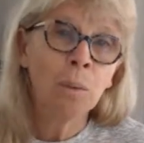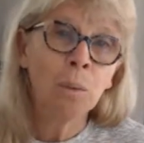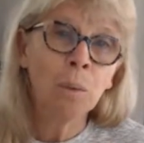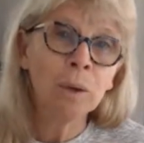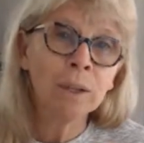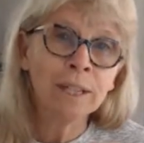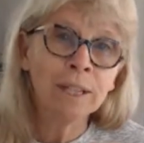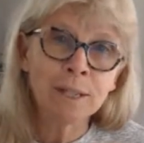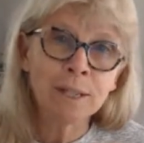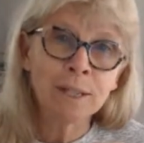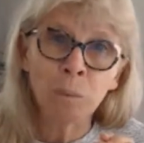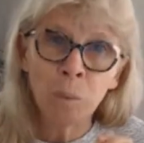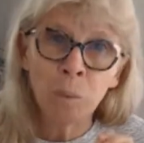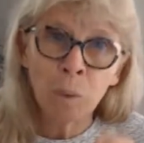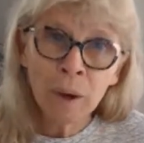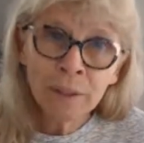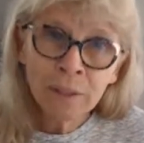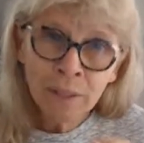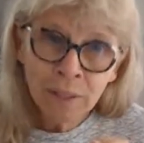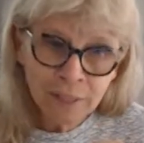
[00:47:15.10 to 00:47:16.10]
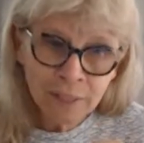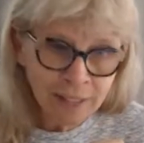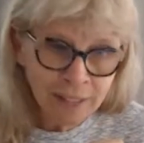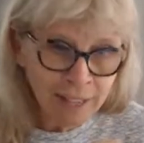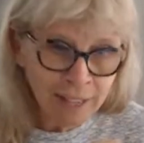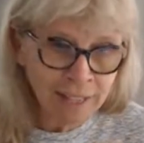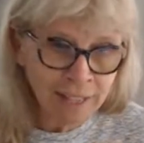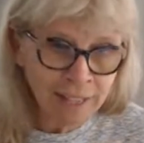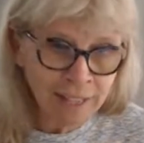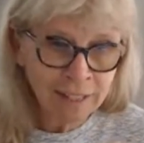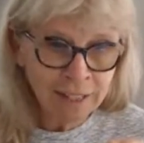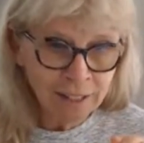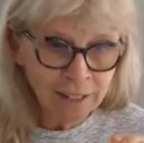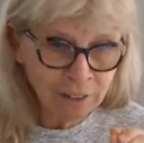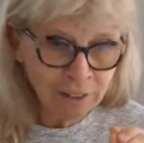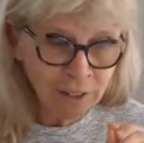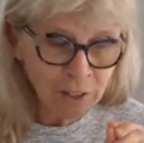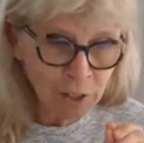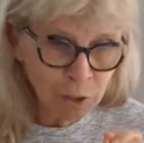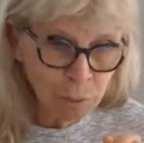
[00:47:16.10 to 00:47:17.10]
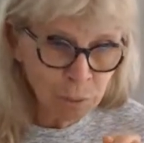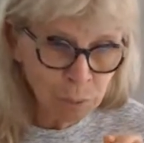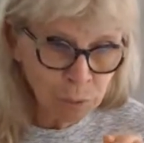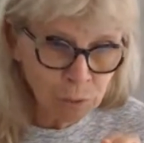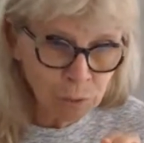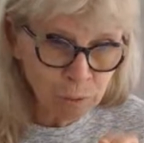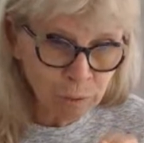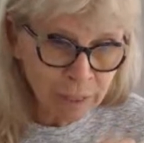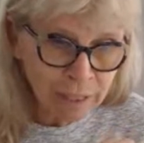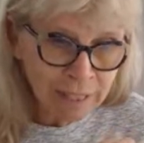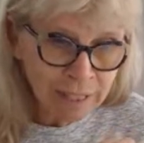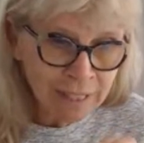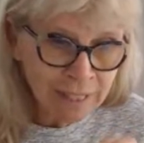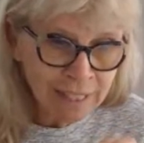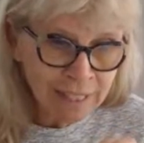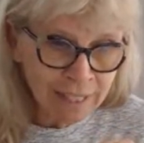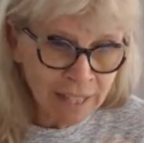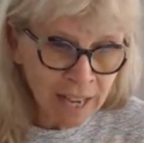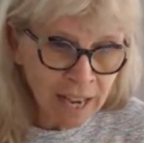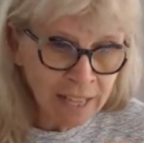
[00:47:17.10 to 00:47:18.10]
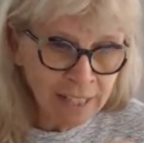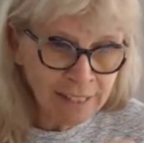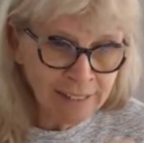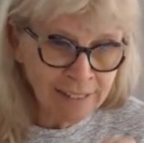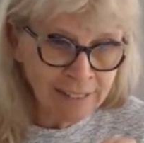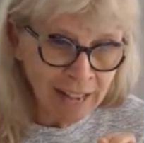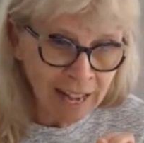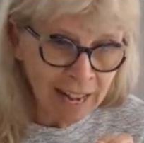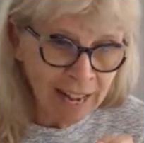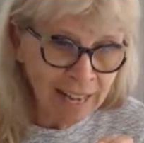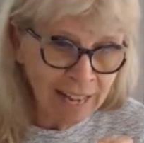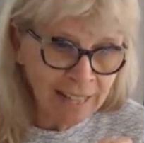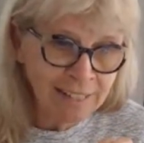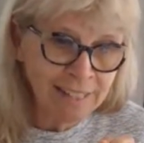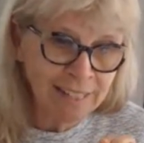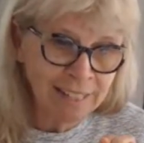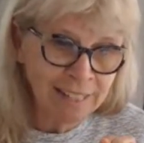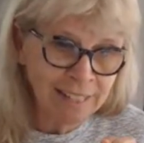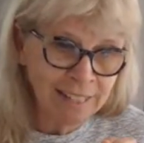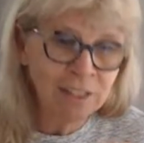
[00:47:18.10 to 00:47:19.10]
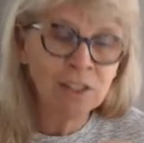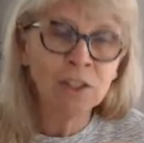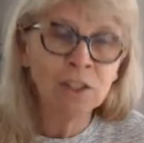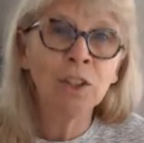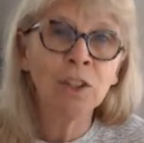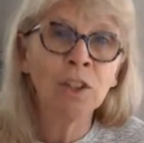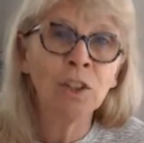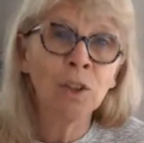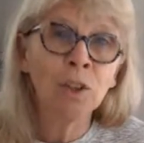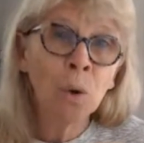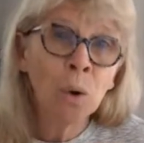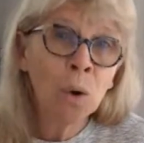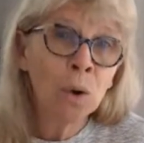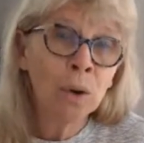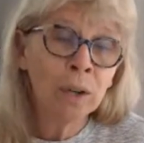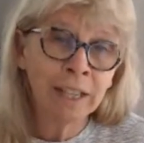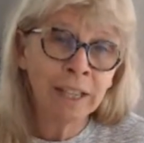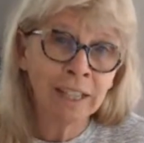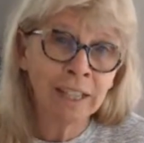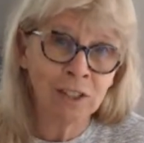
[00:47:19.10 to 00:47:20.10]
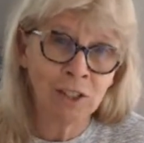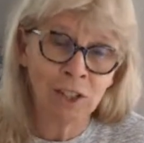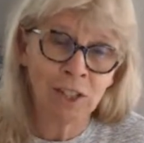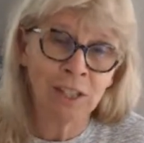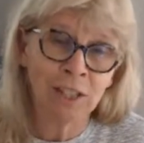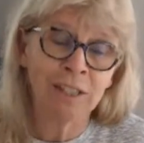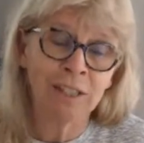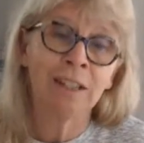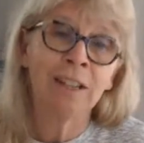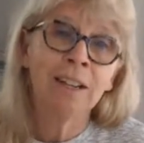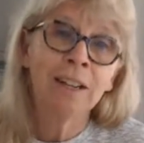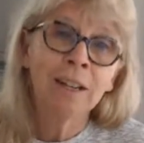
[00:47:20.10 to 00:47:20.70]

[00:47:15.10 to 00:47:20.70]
What is one thing that you would really like to add into your kitchen?